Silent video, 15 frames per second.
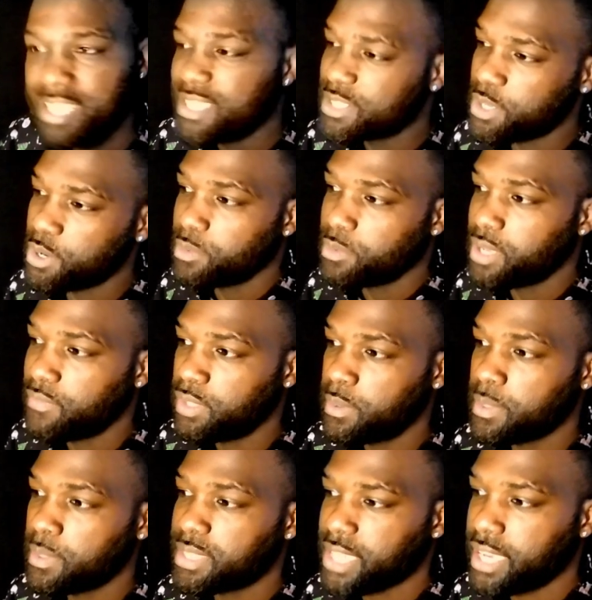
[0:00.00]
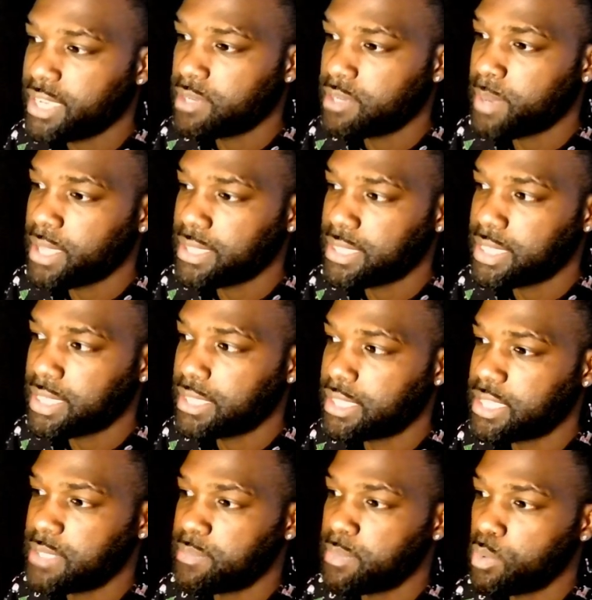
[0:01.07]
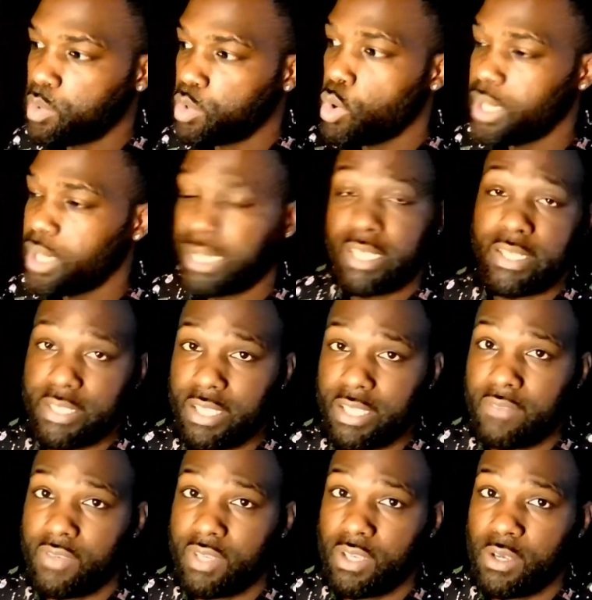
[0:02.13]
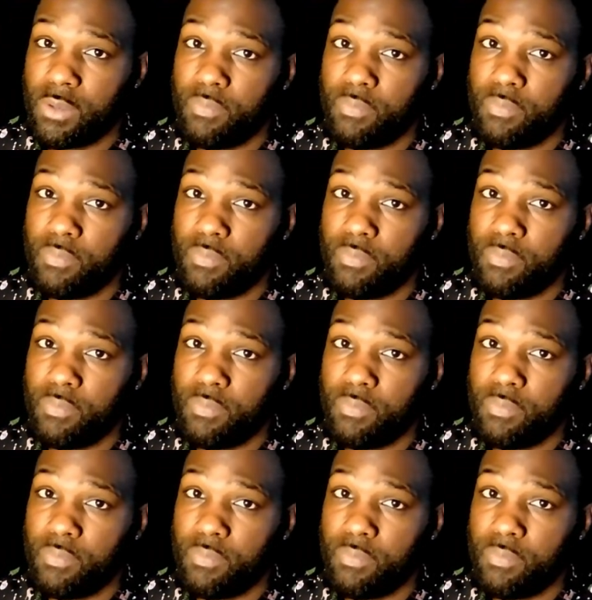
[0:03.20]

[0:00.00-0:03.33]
So definitely excited about seeing this, but we'll go ahead and get into the video.